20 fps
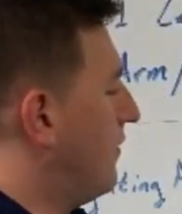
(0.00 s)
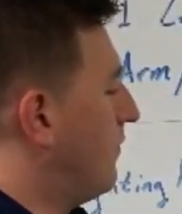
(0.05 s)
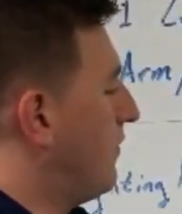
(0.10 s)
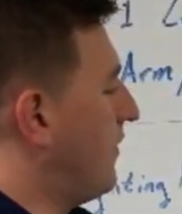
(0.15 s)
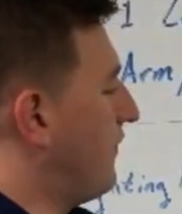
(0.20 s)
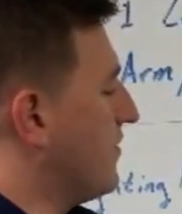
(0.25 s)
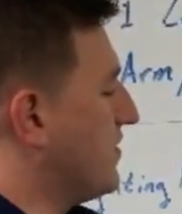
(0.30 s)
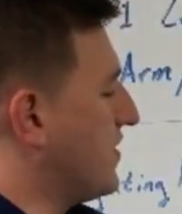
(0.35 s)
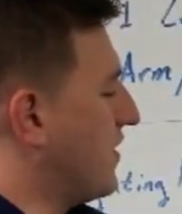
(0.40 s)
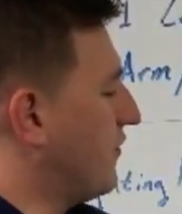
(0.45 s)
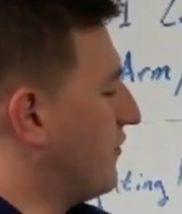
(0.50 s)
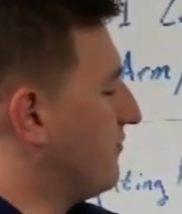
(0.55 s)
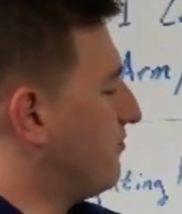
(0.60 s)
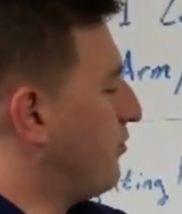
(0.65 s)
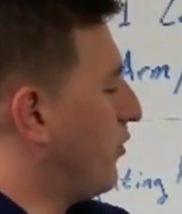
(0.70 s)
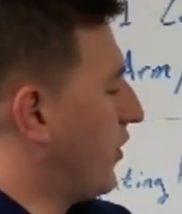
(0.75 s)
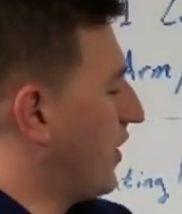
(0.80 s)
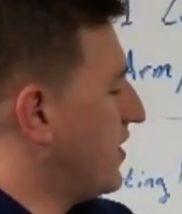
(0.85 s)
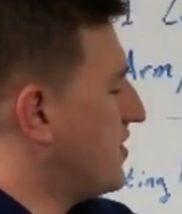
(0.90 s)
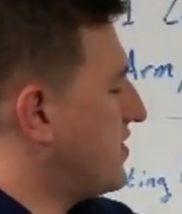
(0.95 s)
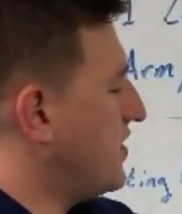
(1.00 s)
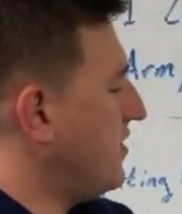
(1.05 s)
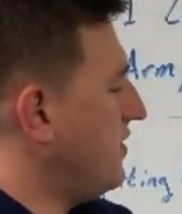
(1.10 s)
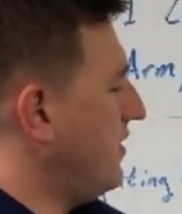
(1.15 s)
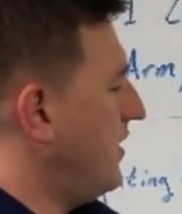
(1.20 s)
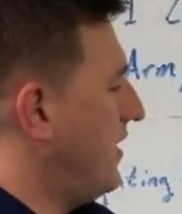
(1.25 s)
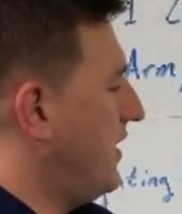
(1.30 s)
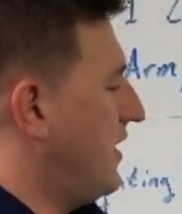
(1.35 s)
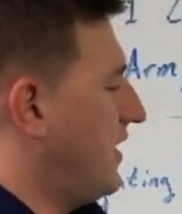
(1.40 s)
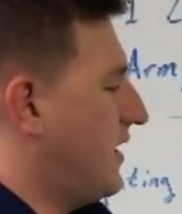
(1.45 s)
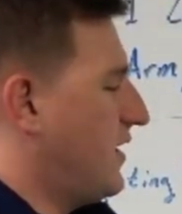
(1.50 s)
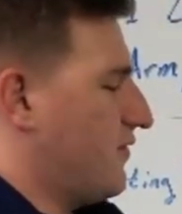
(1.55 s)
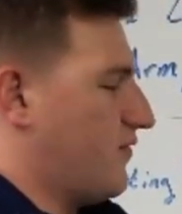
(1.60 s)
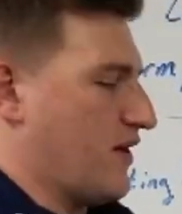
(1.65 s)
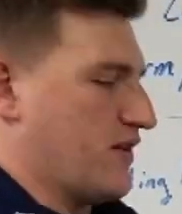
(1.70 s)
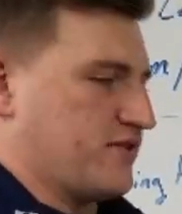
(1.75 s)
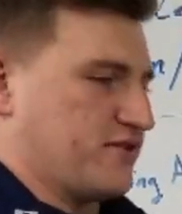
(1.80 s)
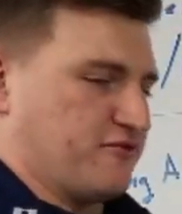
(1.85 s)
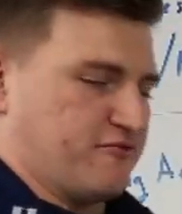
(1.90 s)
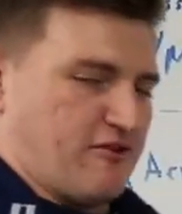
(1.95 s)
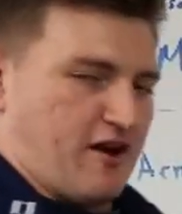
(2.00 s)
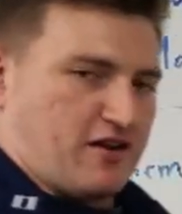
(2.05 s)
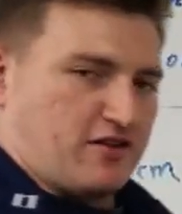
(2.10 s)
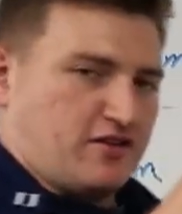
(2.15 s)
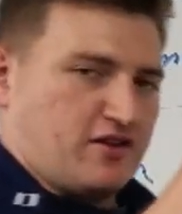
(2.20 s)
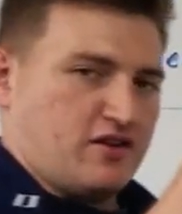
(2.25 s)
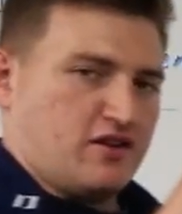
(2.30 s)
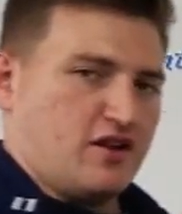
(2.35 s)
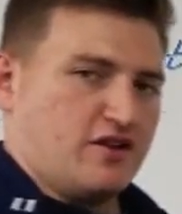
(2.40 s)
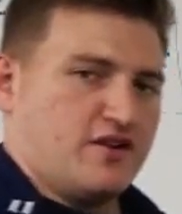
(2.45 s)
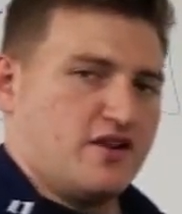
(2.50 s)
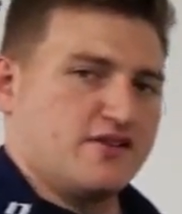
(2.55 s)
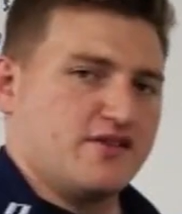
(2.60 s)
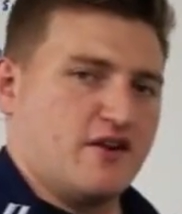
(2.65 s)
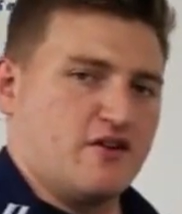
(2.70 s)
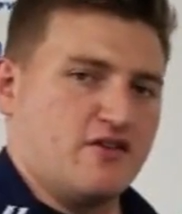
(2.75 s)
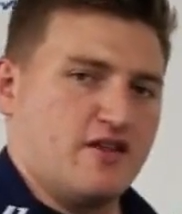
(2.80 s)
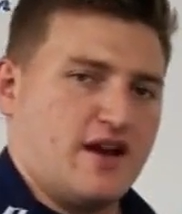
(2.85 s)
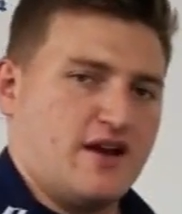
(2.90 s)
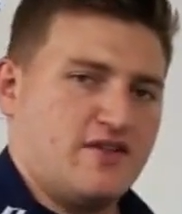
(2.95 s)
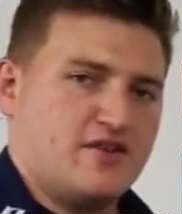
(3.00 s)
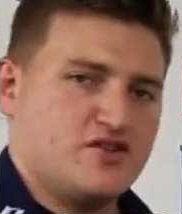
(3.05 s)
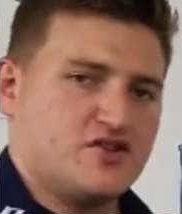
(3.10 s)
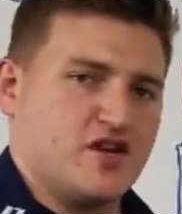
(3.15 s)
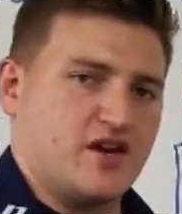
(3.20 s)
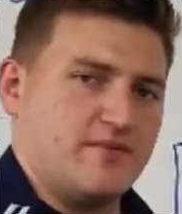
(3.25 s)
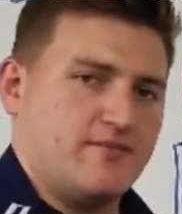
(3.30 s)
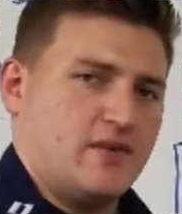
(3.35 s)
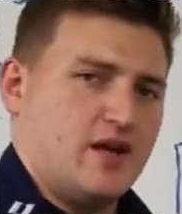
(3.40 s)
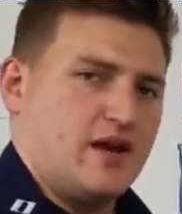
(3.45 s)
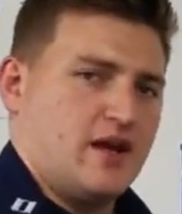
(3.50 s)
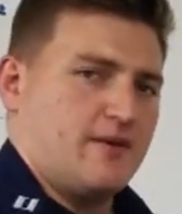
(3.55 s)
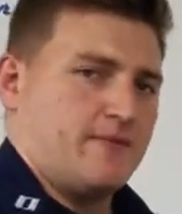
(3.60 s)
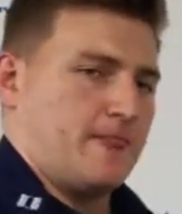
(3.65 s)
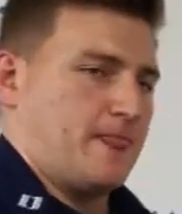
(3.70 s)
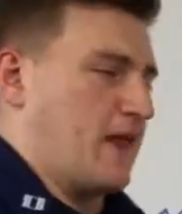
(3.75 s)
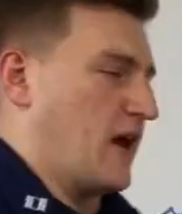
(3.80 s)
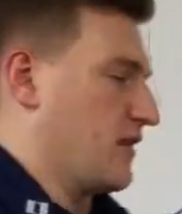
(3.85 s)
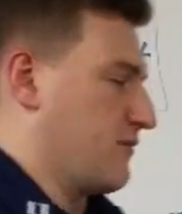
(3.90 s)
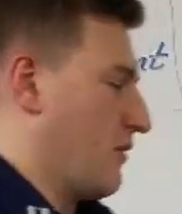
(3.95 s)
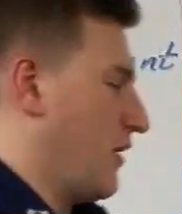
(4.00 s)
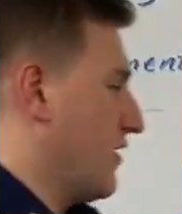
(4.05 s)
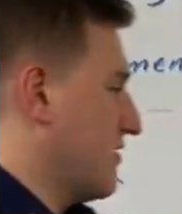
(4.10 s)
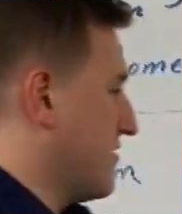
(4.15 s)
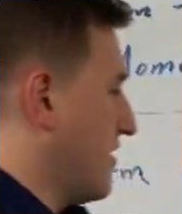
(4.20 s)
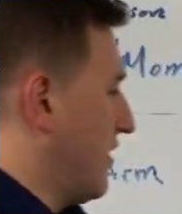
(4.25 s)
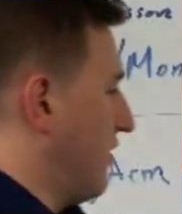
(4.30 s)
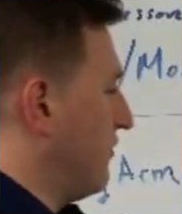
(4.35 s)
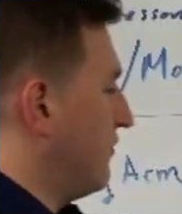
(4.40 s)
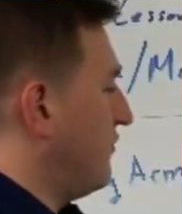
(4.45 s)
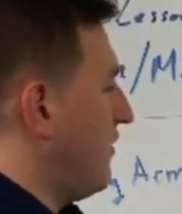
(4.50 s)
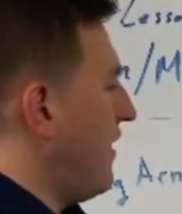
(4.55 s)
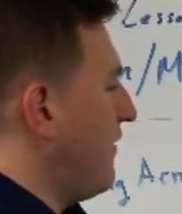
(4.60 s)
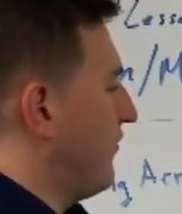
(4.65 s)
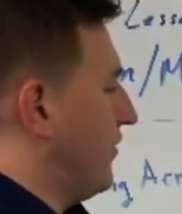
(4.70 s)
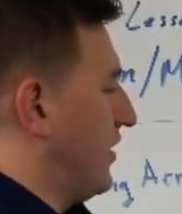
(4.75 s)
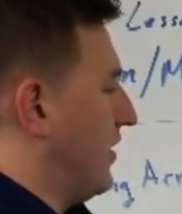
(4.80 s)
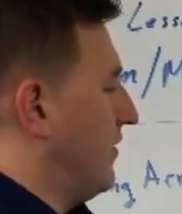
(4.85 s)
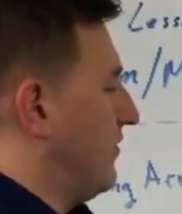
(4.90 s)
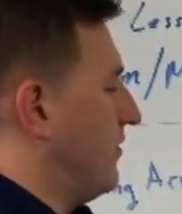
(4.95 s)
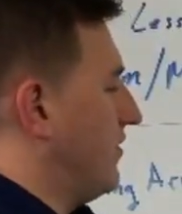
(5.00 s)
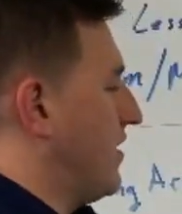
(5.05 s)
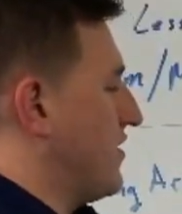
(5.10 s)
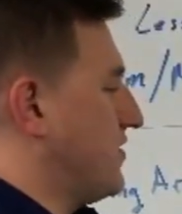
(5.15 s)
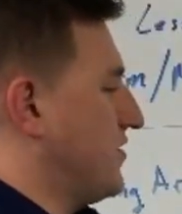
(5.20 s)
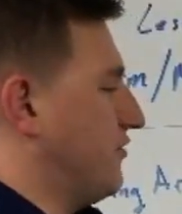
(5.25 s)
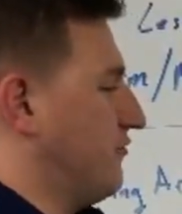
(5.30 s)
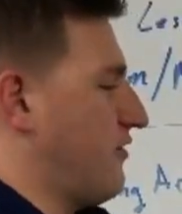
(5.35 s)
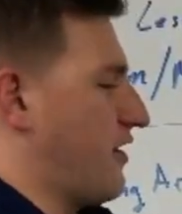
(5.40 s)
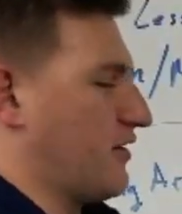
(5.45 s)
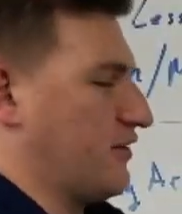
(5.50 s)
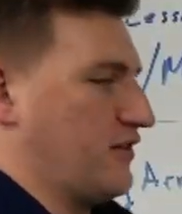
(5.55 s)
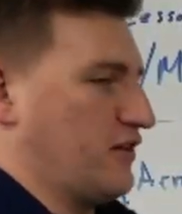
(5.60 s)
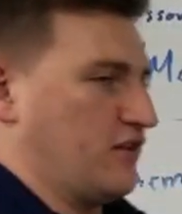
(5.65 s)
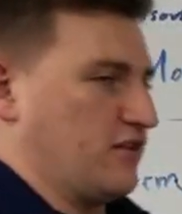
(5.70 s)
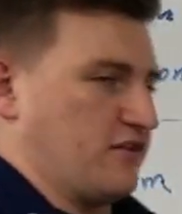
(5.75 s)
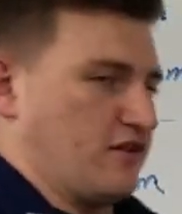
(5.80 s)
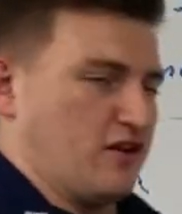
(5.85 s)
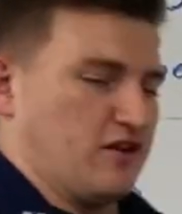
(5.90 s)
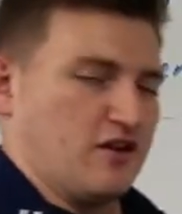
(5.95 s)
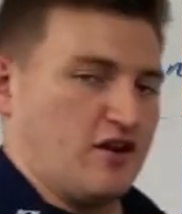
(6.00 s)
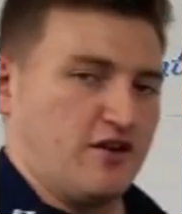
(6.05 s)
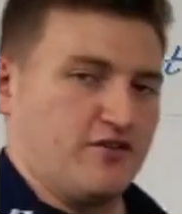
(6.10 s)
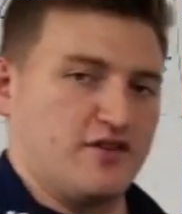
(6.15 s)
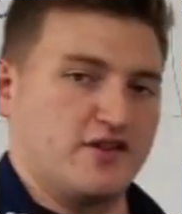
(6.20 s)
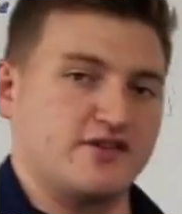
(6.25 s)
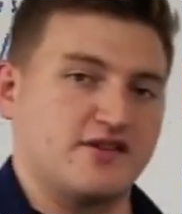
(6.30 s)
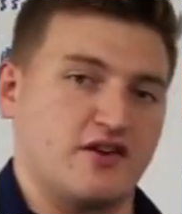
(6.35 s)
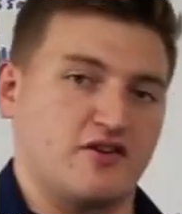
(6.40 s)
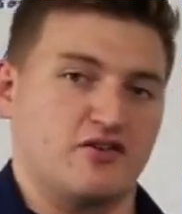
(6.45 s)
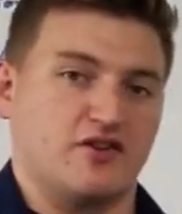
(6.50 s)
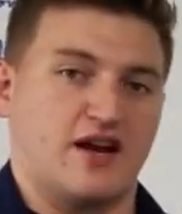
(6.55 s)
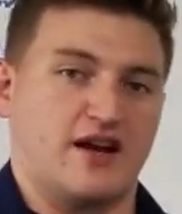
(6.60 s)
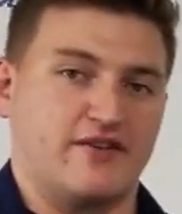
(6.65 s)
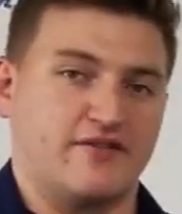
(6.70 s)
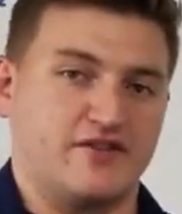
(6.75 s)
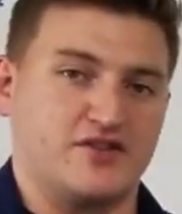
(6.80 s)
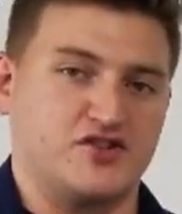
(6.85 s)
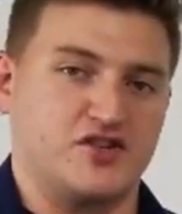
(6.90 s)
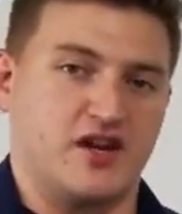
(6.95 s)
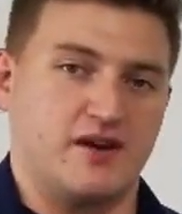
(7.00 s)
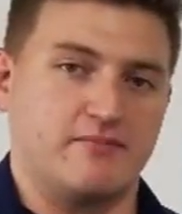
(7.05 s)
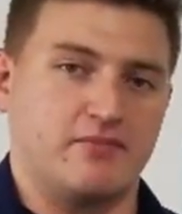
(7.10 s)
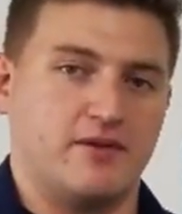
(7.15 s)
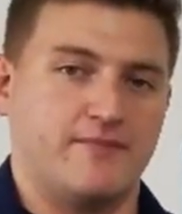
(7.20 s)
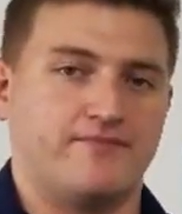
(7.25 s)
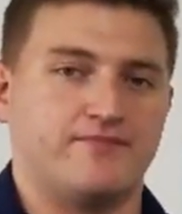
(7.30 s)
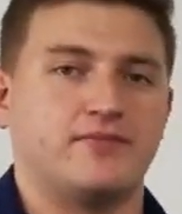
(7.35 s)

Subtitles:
We have a center of buoyancy, that's directly along the center line of the ship, as well as center of gravity, that's directly along the center line of the ship.